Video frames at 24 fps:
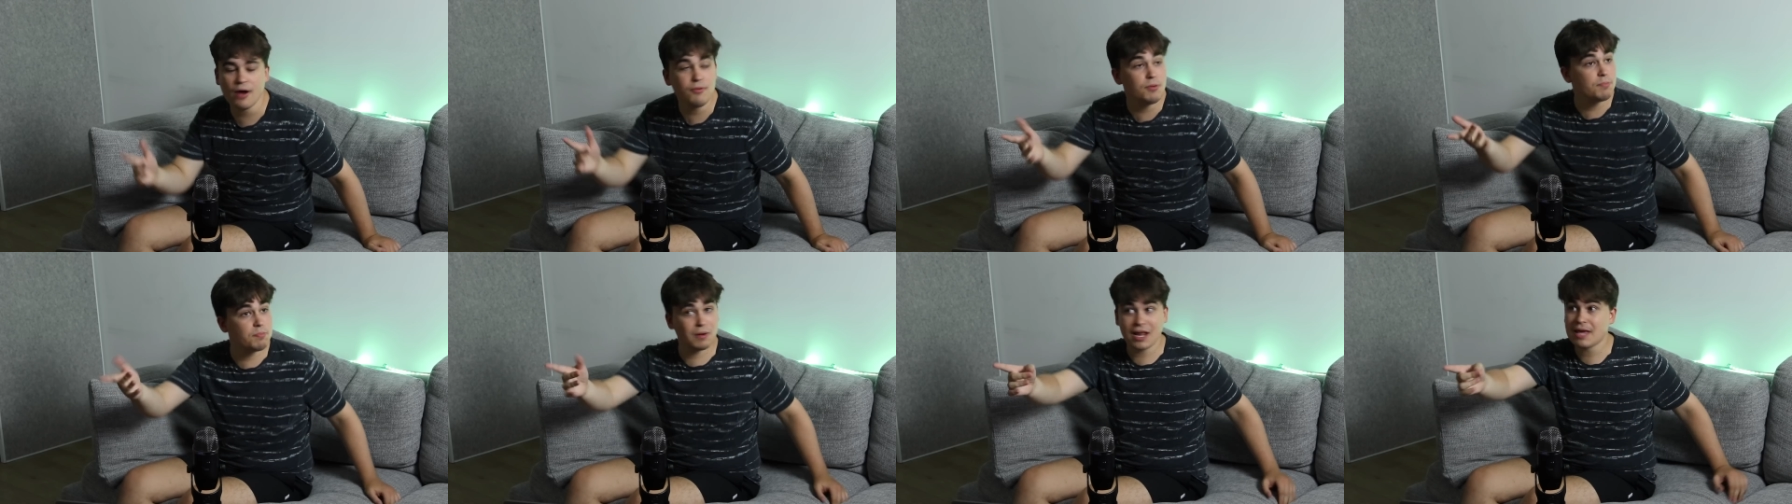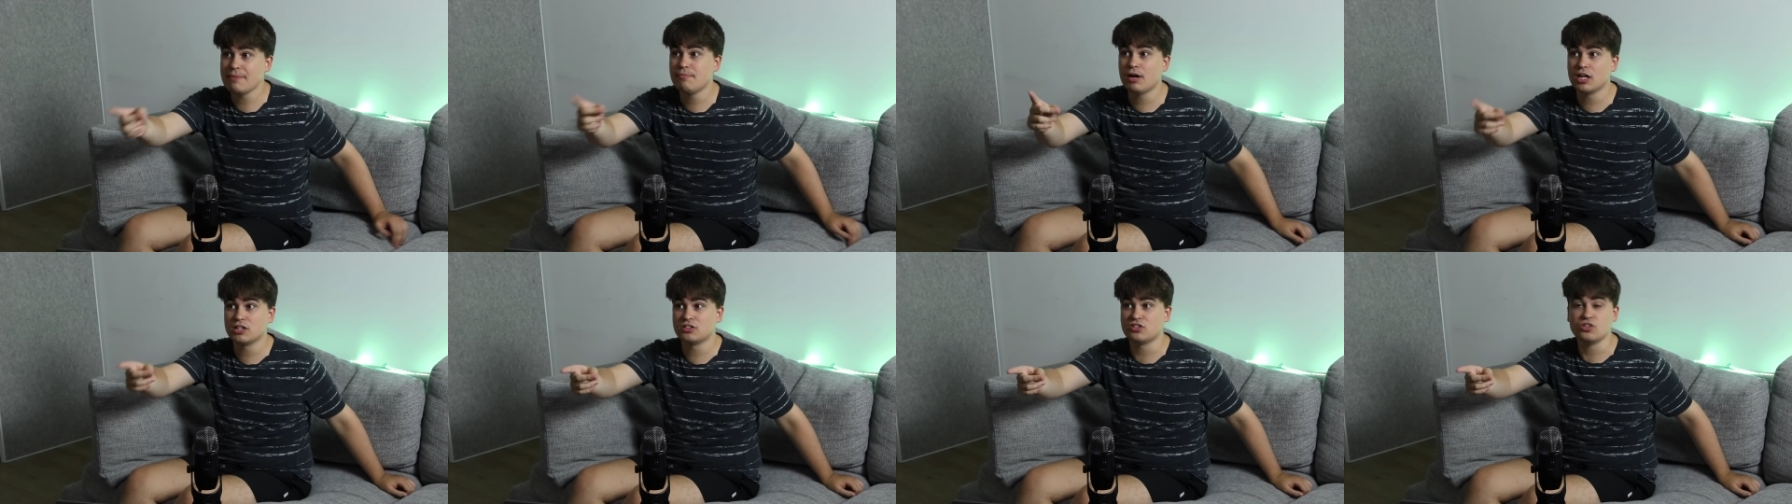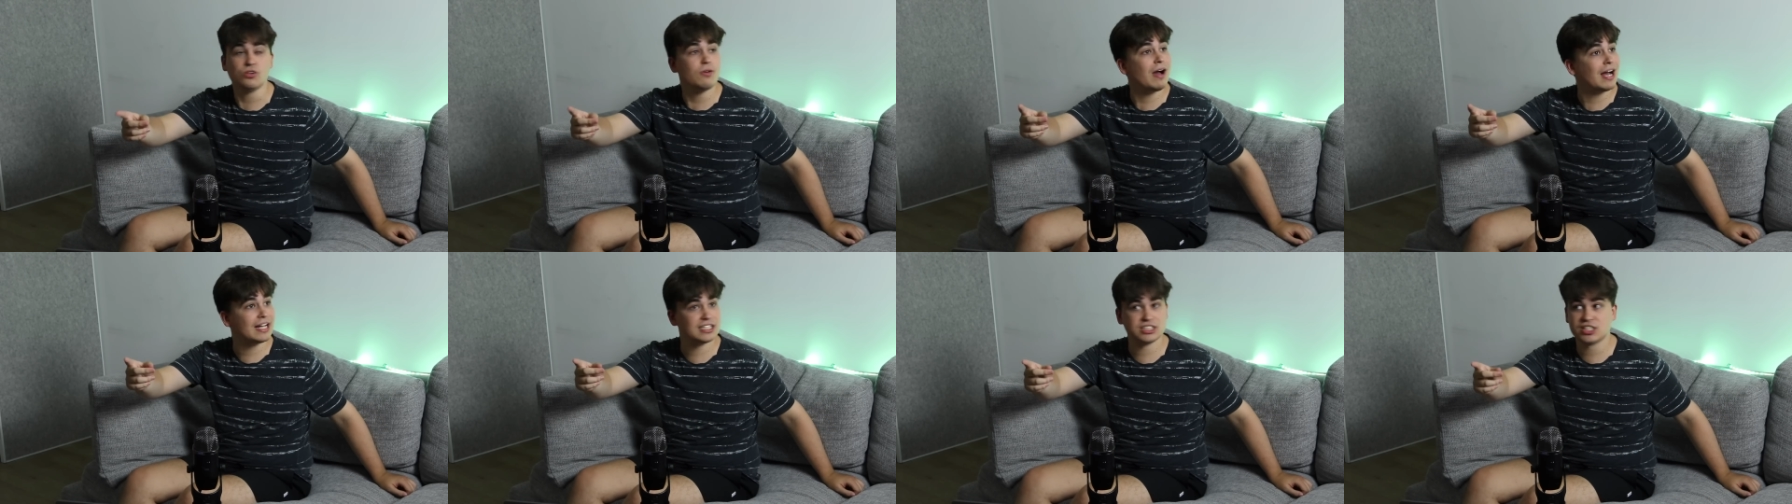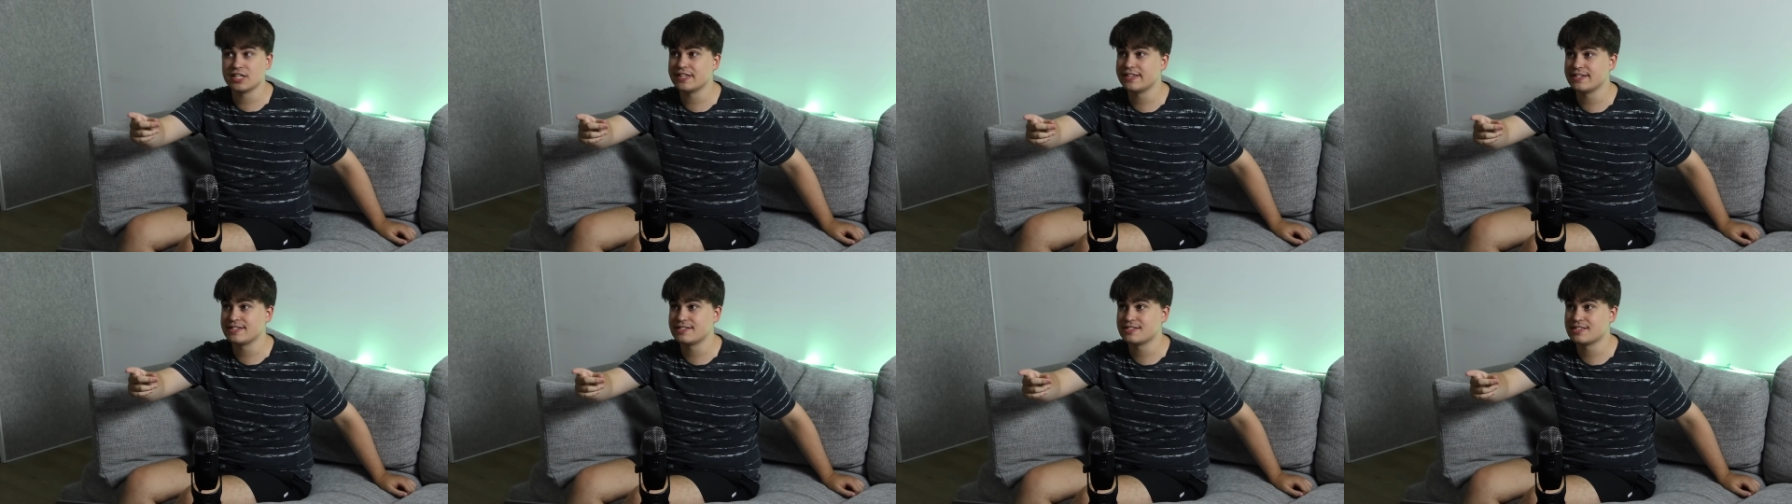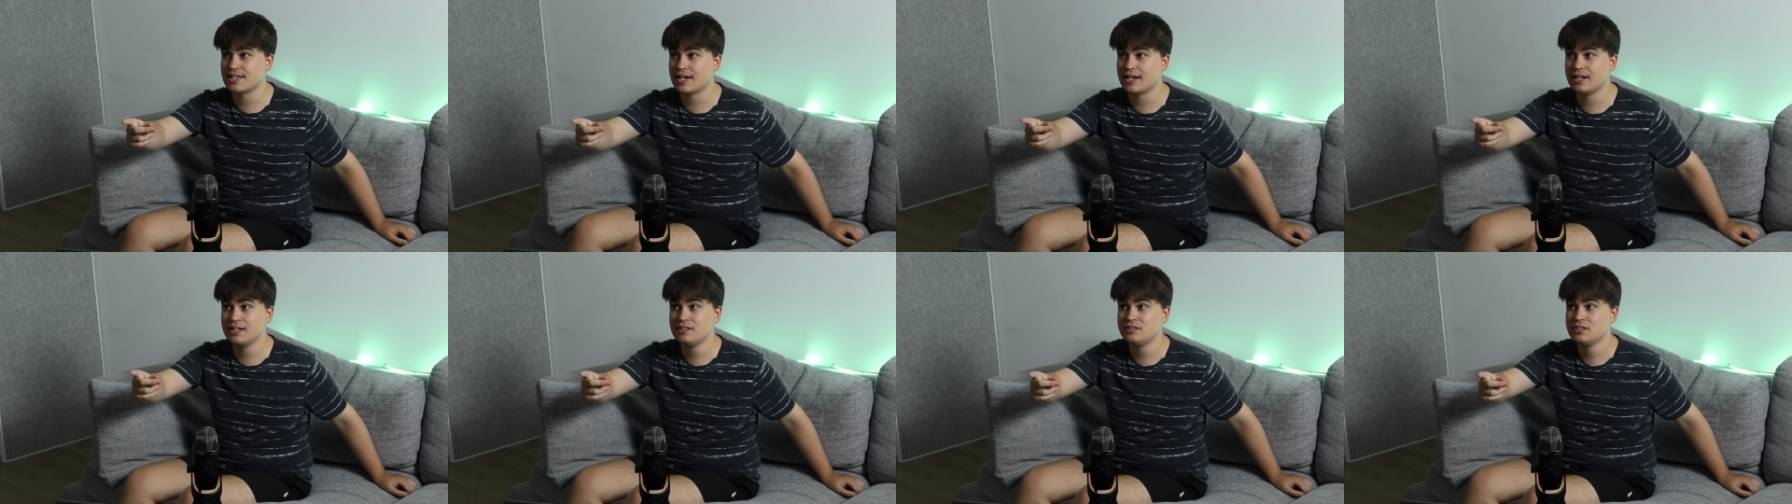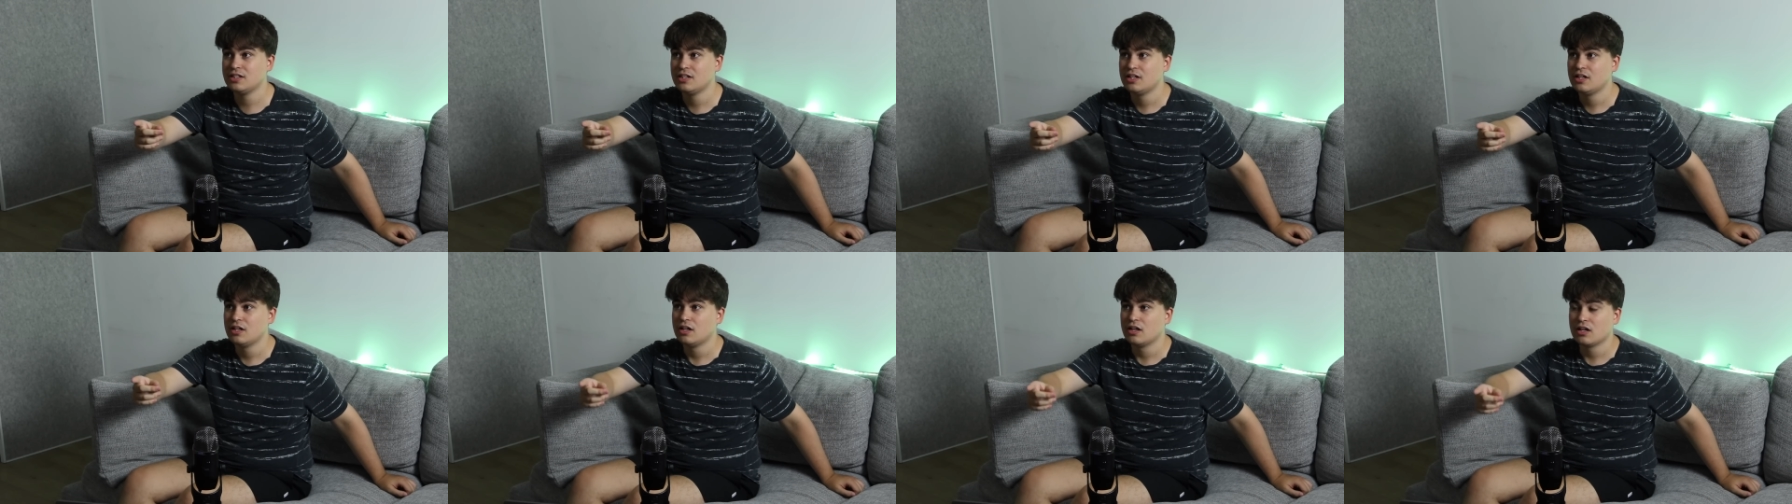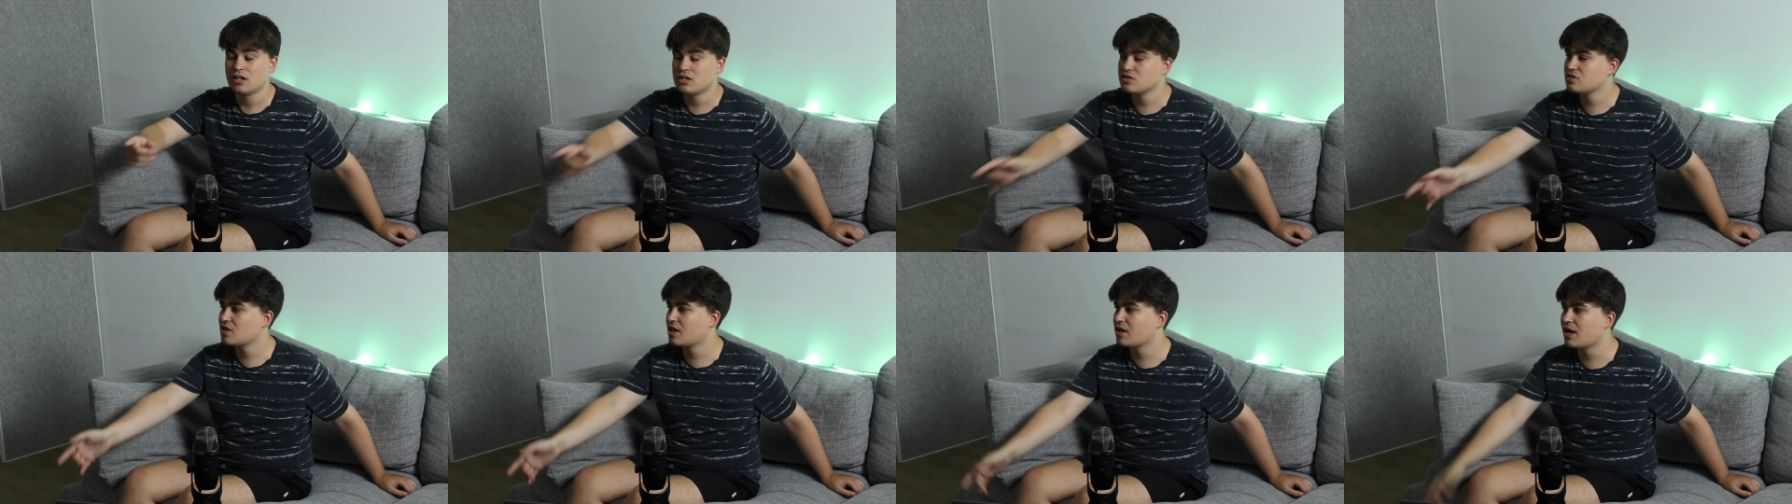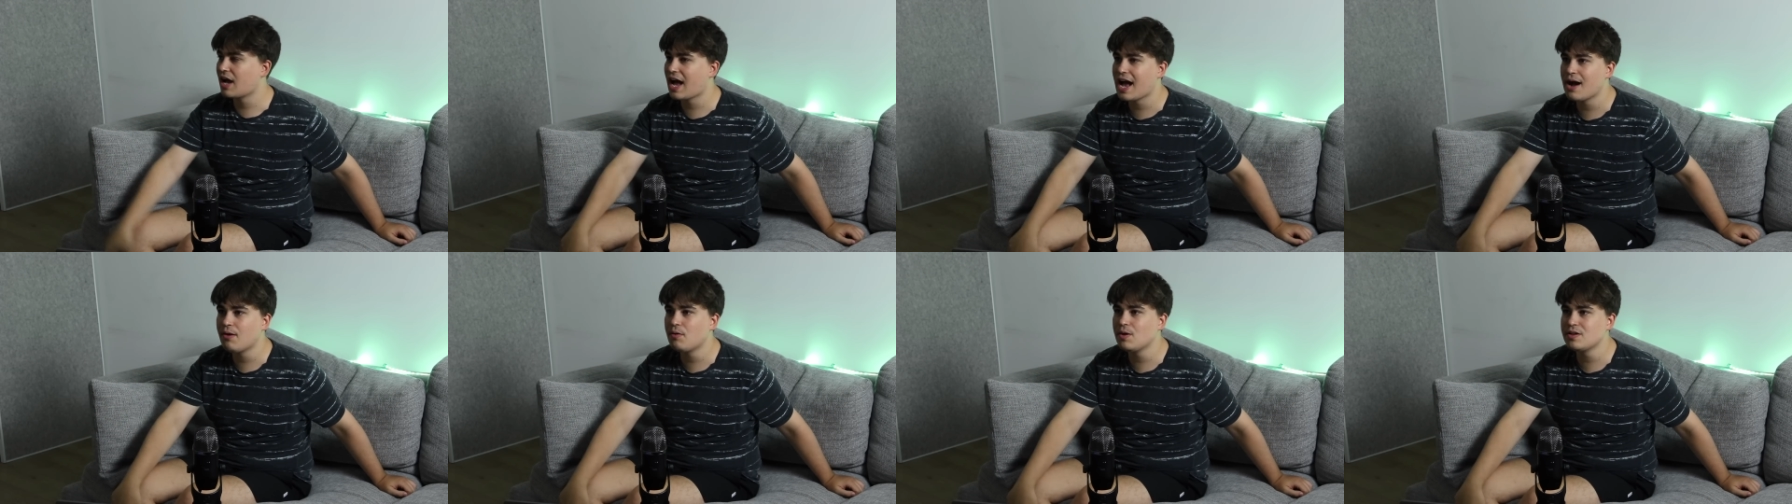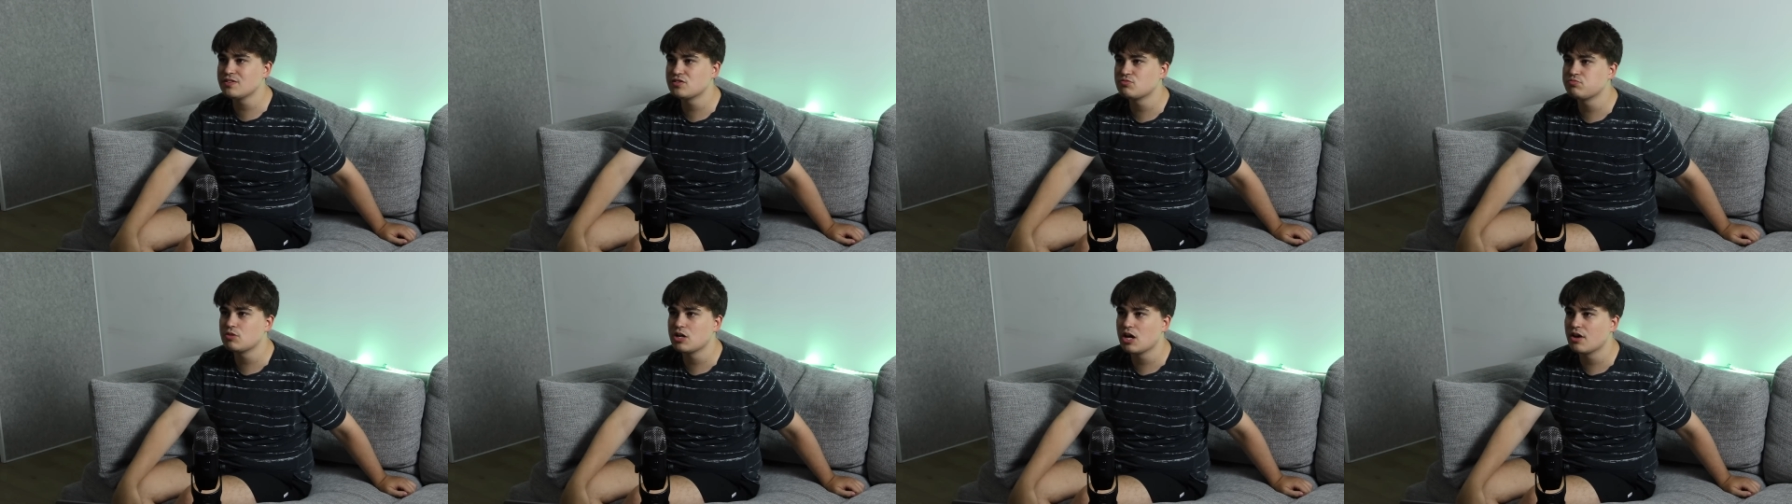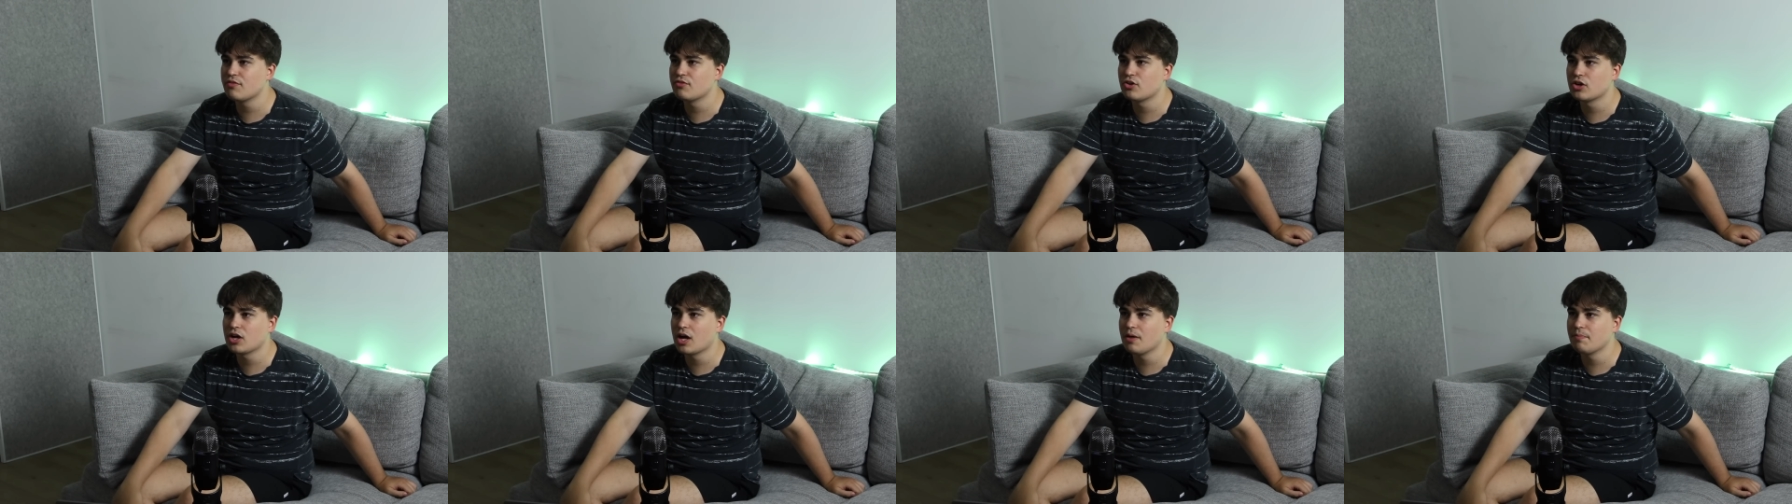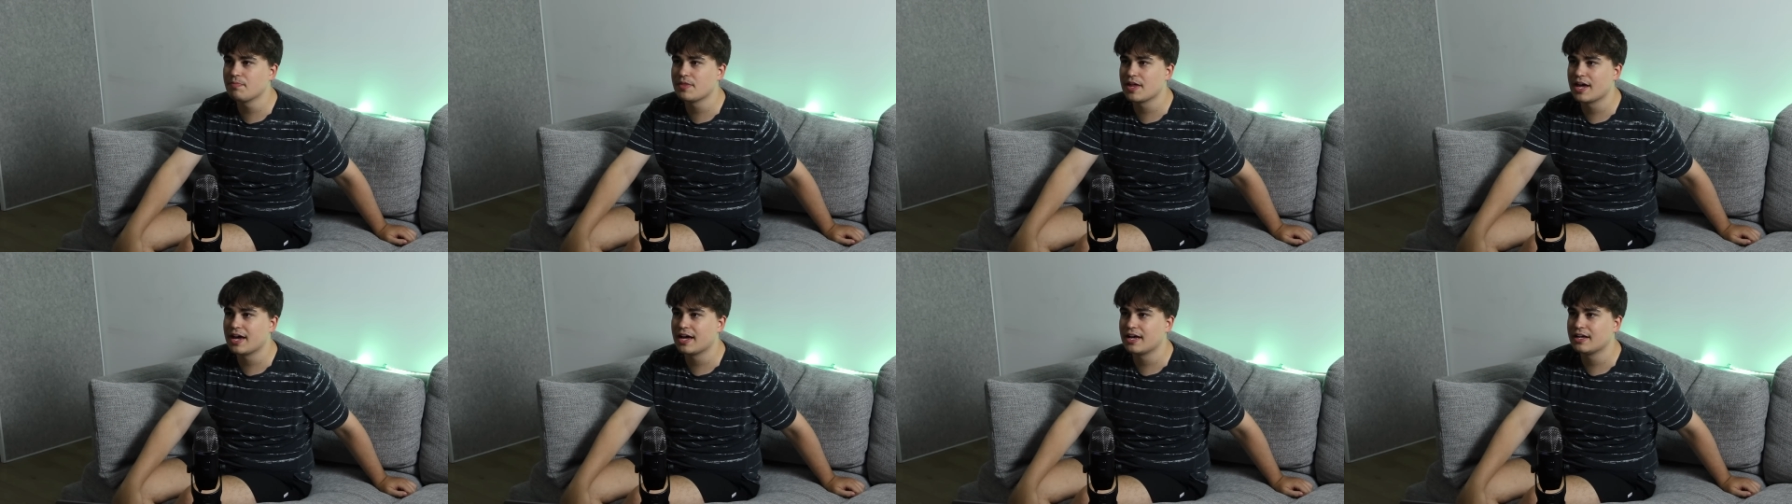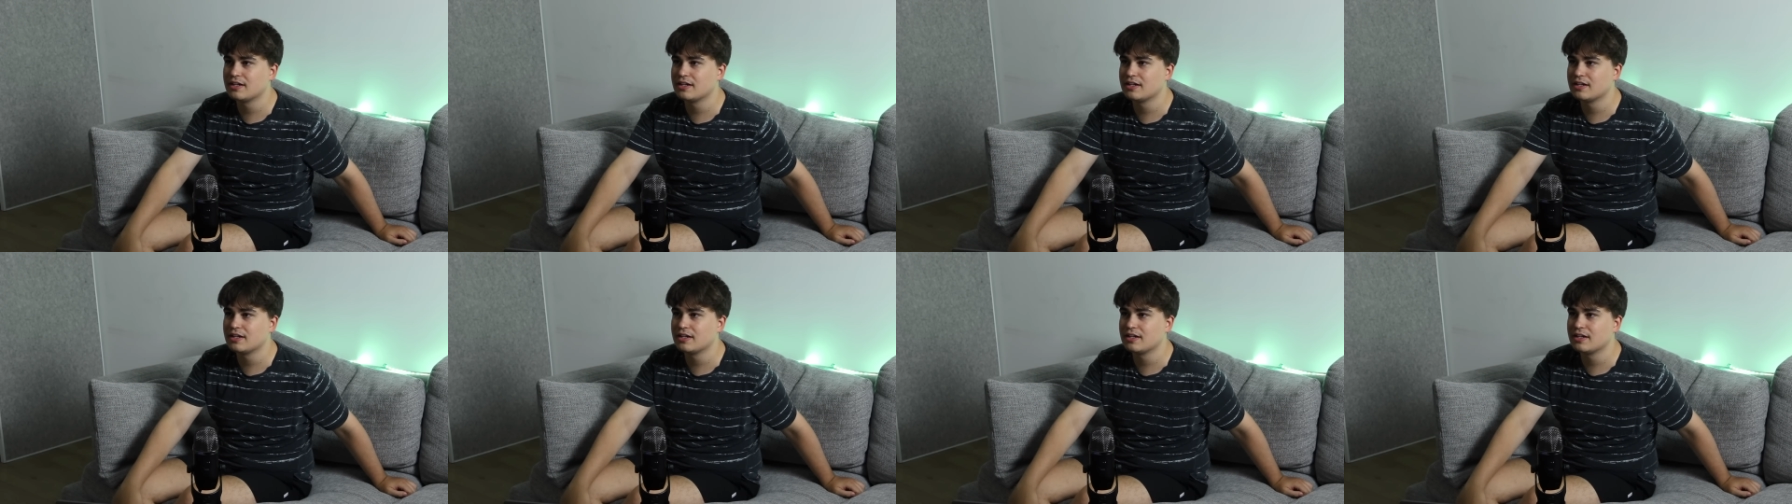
would blame her too actually at this stage. Cause like, how else would it have got up there?